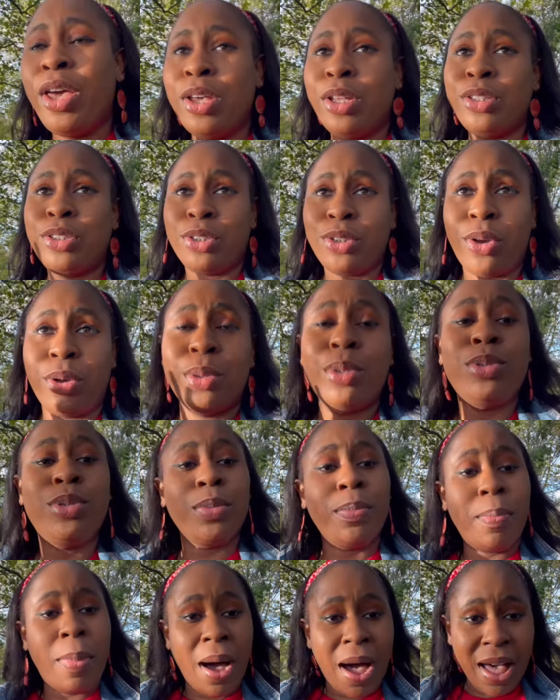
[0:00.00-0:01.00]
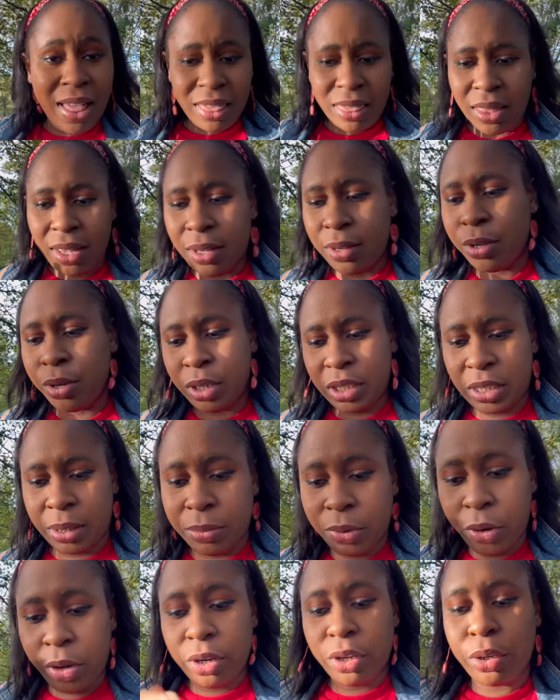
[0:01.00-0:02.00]
to go to Bath which I'm
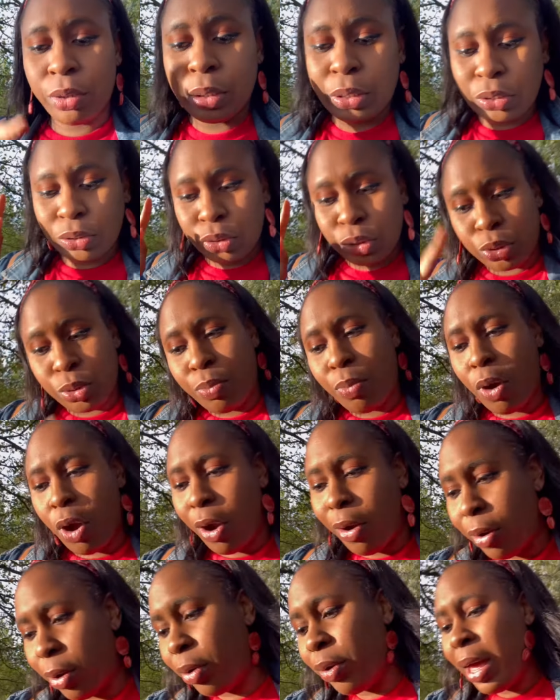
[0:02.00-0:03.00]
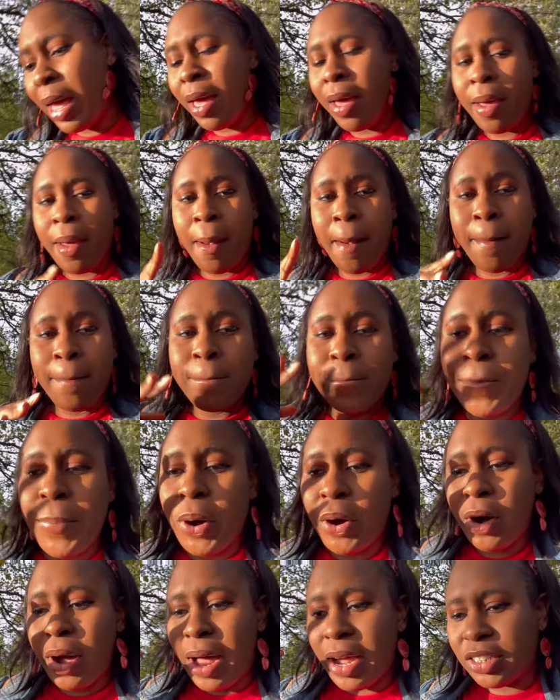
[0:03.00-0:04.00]
going to go to tomorrow
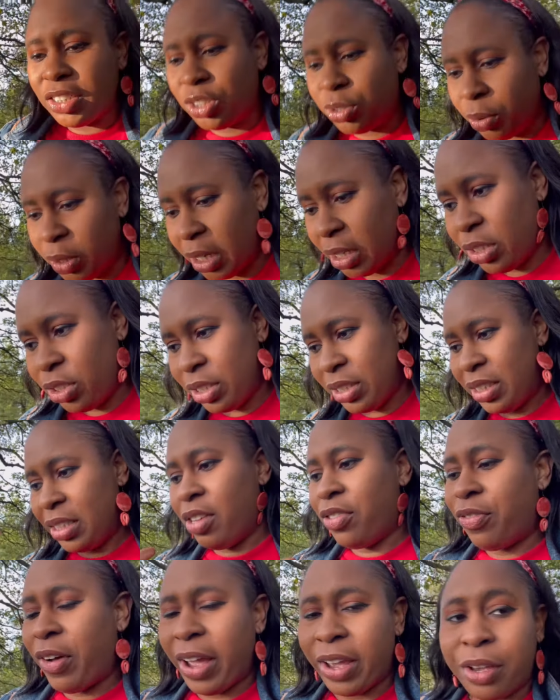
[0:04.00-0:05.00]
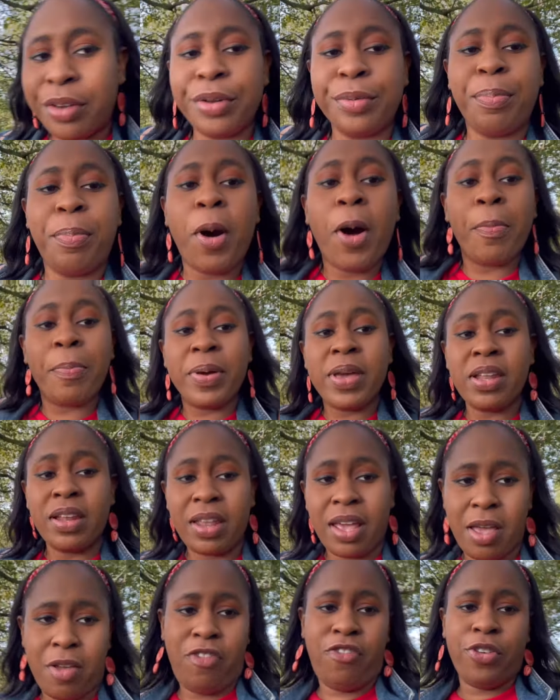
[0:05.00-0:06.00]
but I just wanted to see if I could pop in
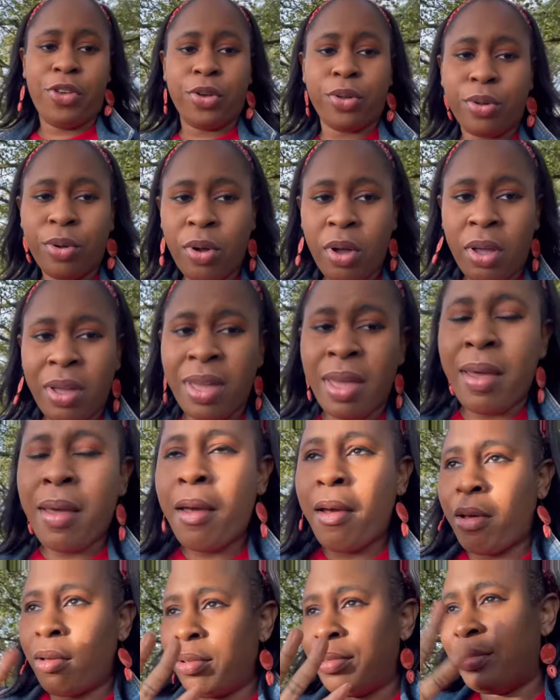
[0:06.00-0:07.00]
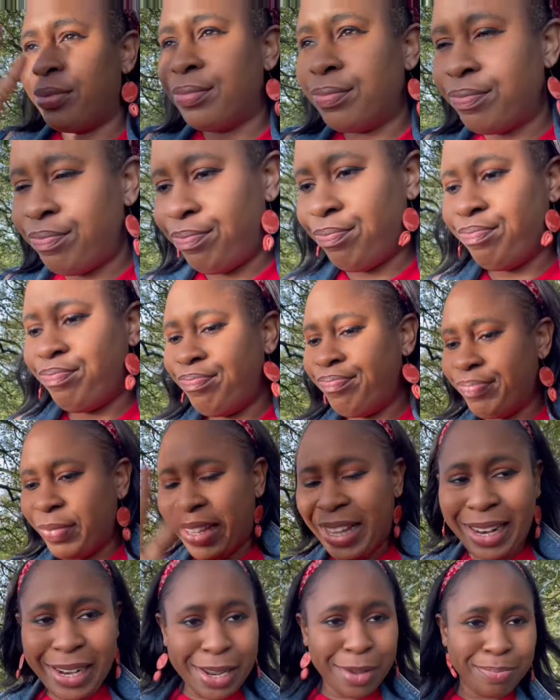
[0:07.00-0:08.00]
a few
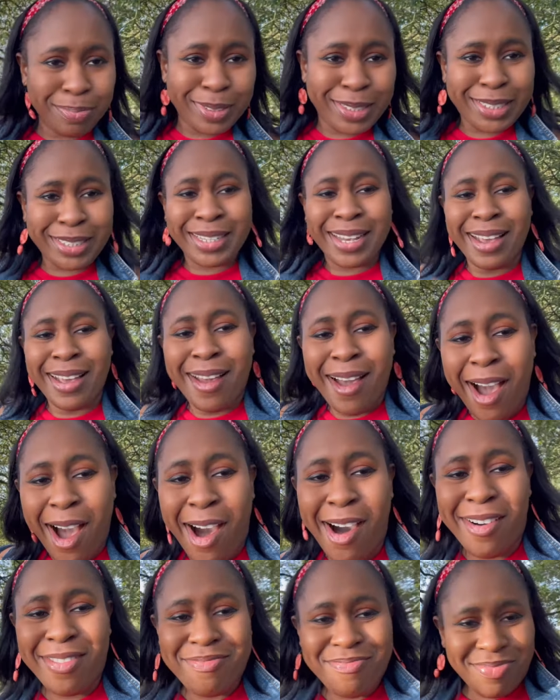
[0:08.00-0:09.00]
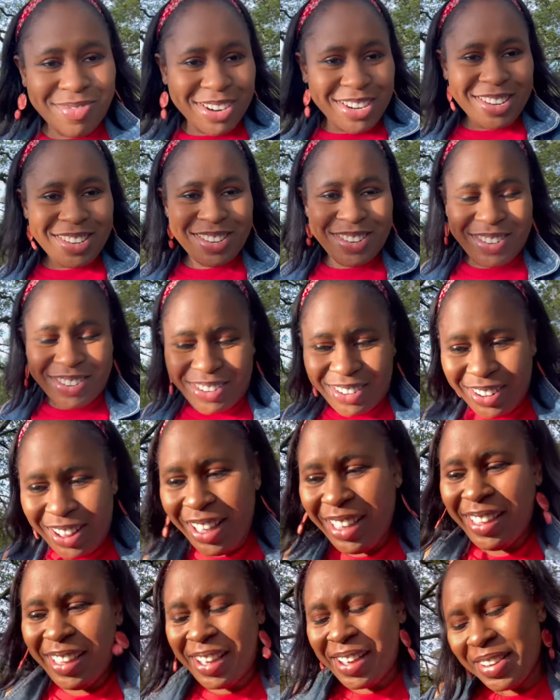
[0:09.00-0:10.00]
clips of Bristol
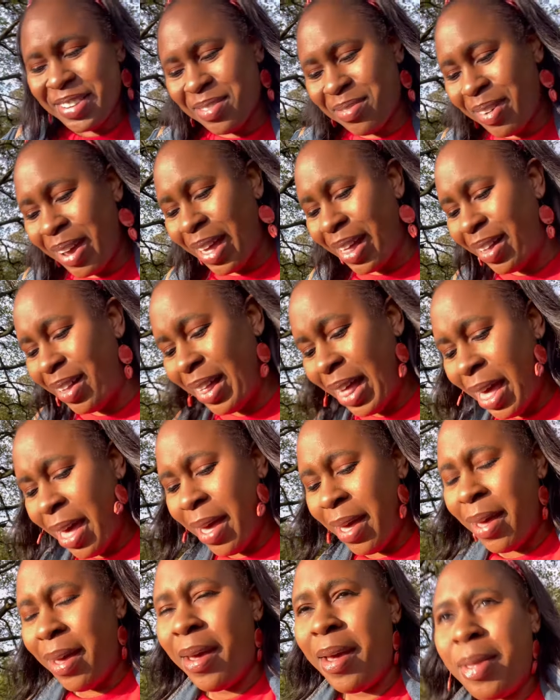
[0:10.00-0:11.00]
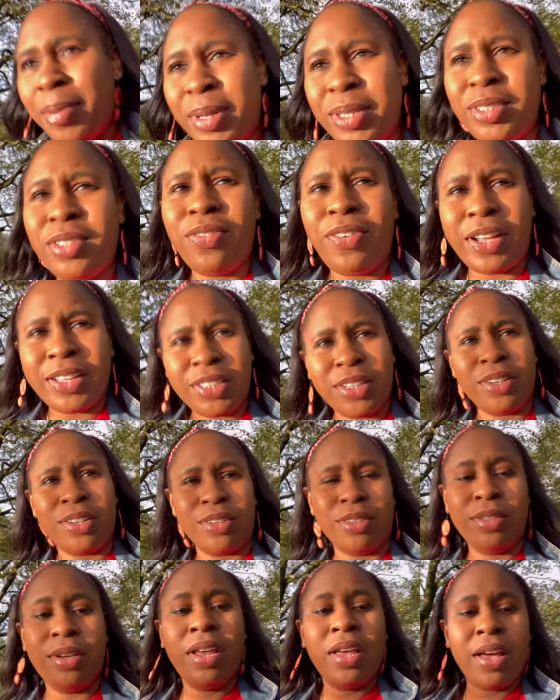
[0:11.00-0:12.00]
as well but so far so
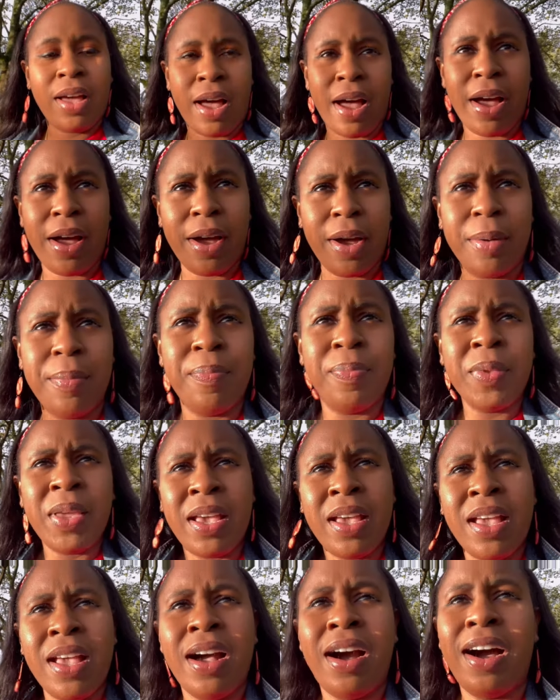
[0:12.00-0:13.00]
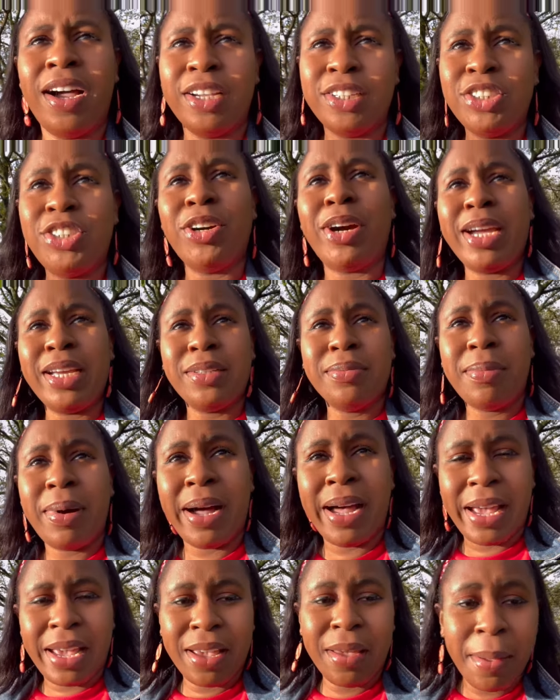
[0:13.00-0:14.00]
good um, I enjoyed
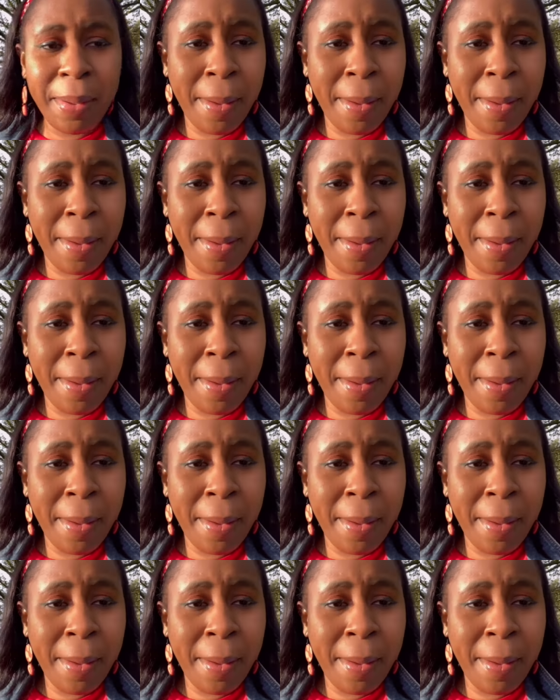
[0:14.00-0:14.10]
my